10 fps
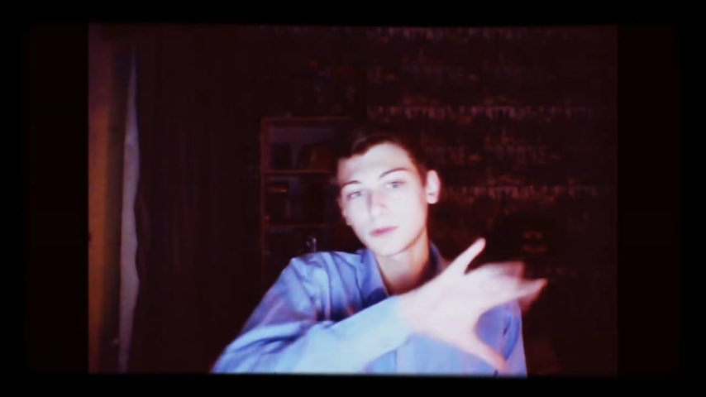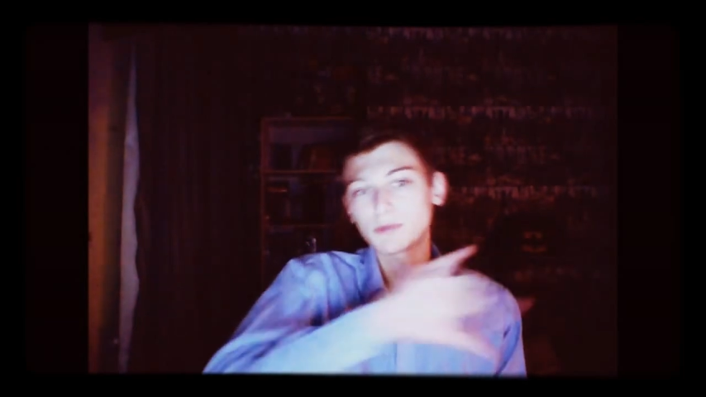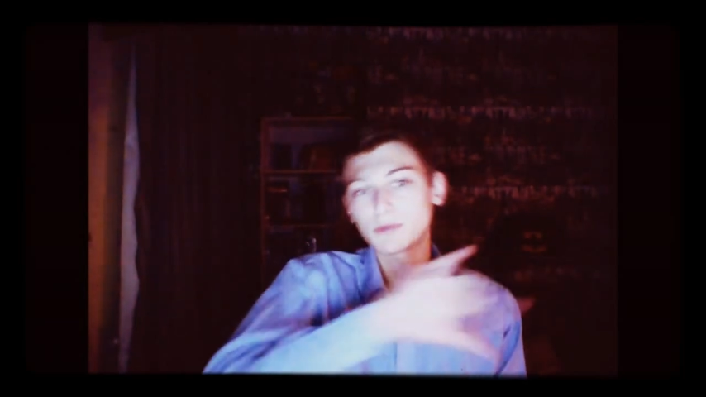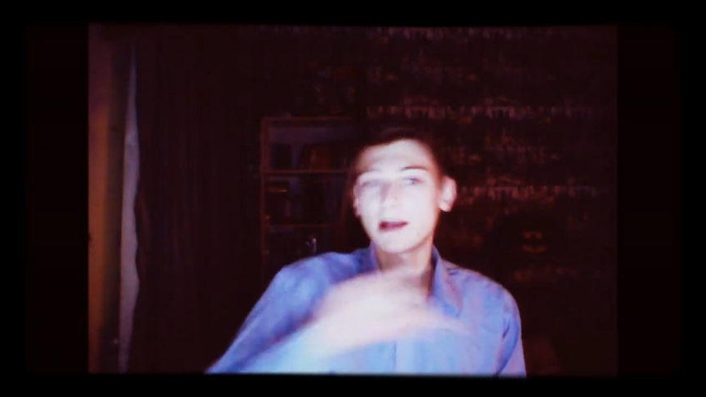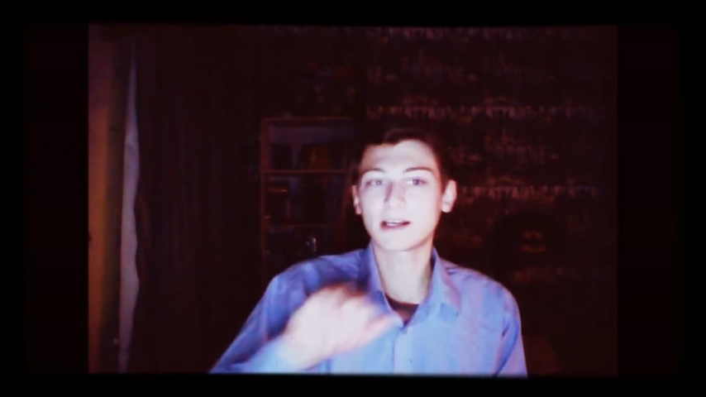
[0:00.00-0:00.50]

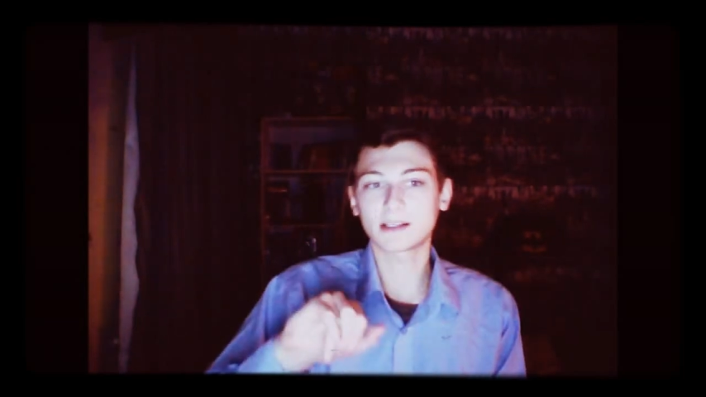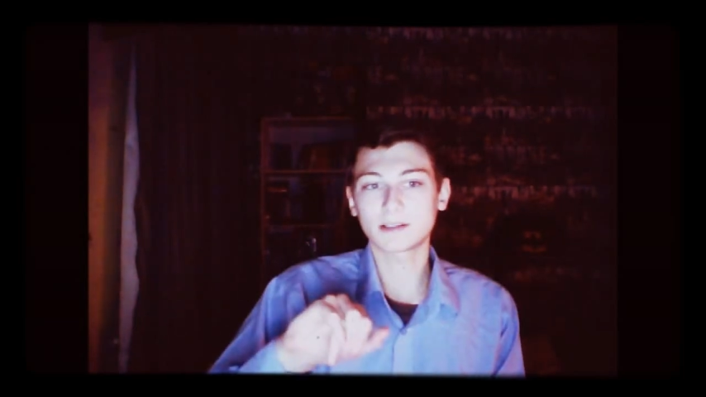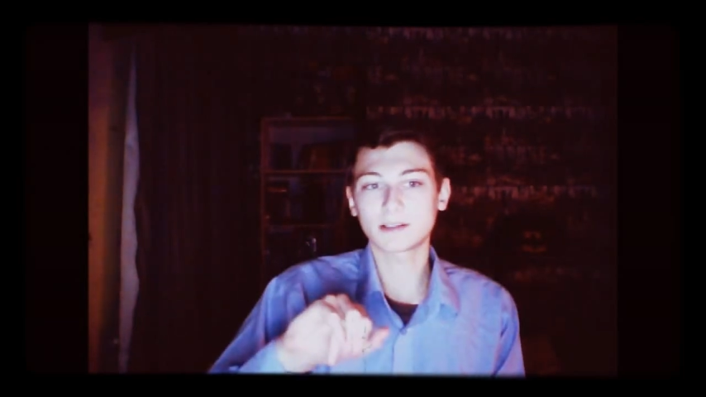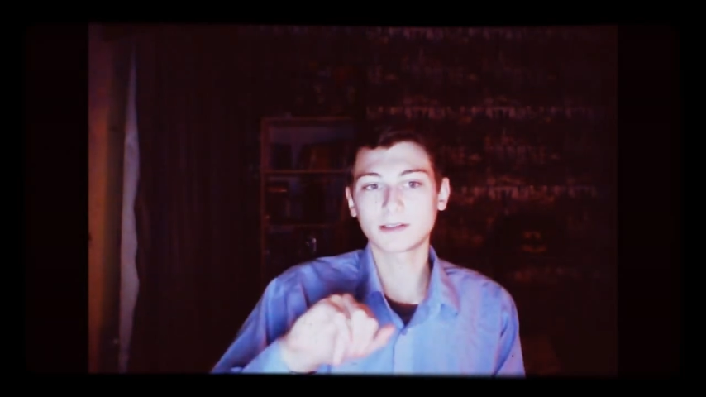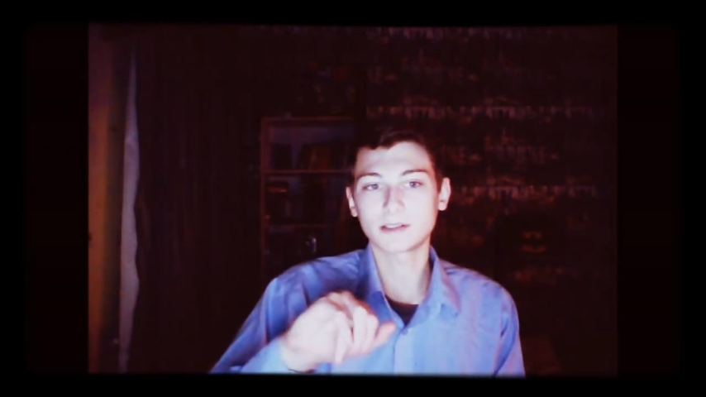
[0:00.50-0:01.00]
back
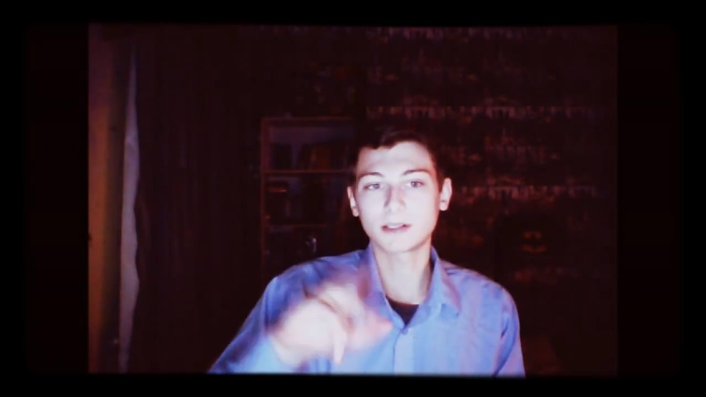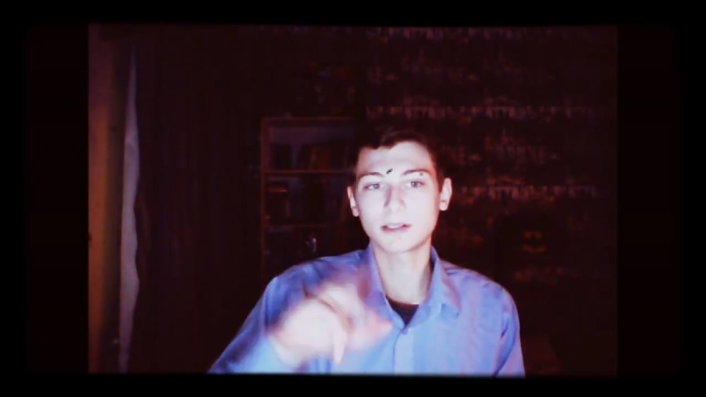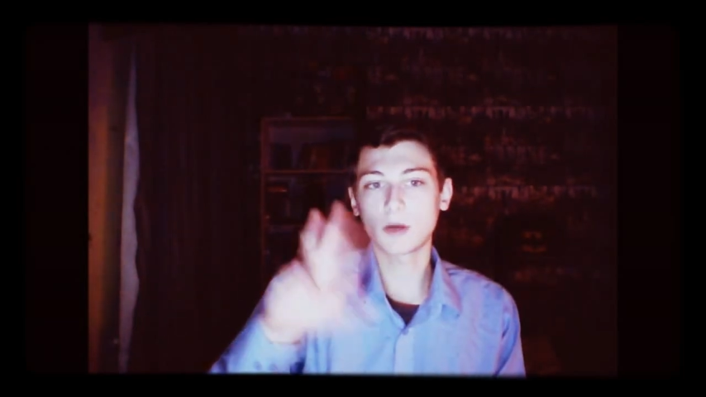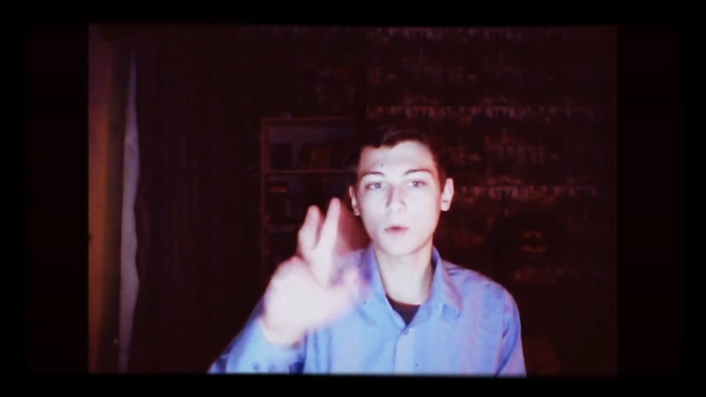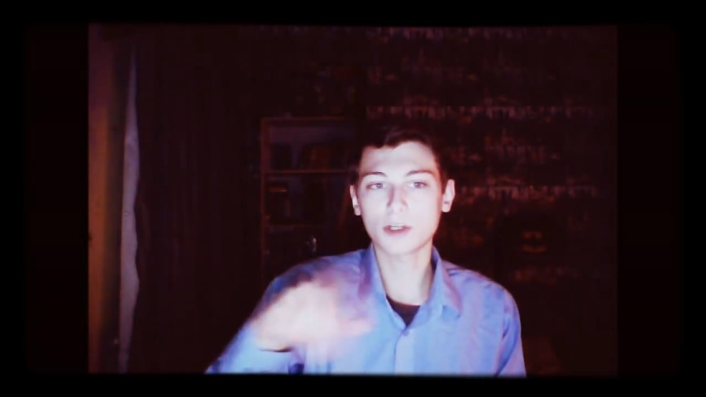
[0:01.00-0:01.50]

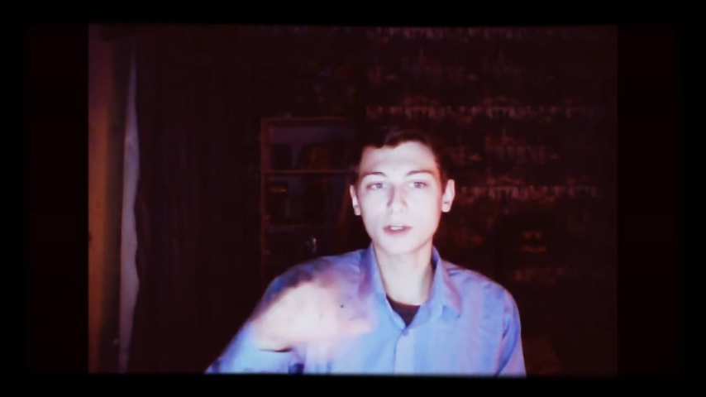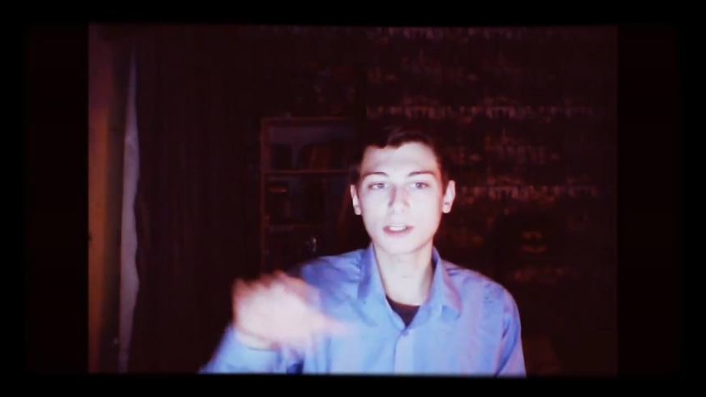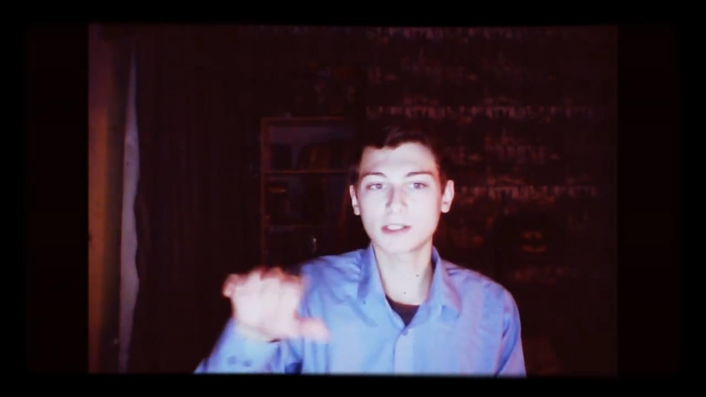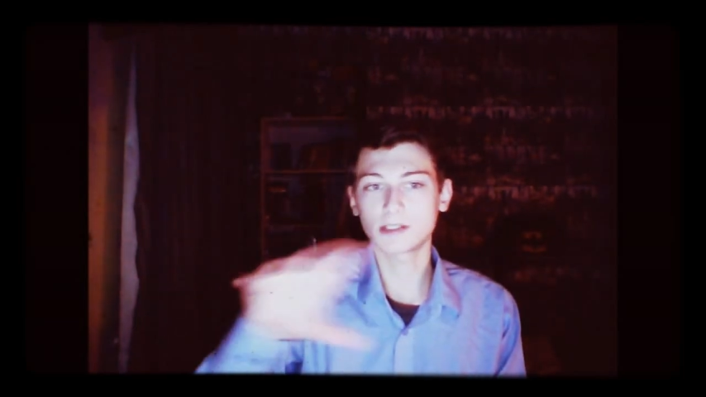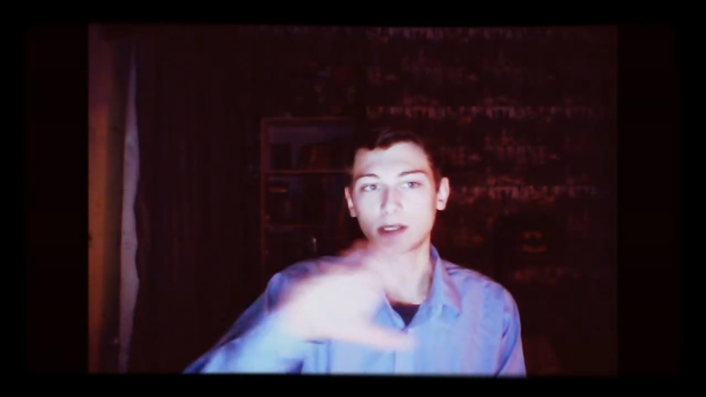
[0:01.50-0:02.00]
some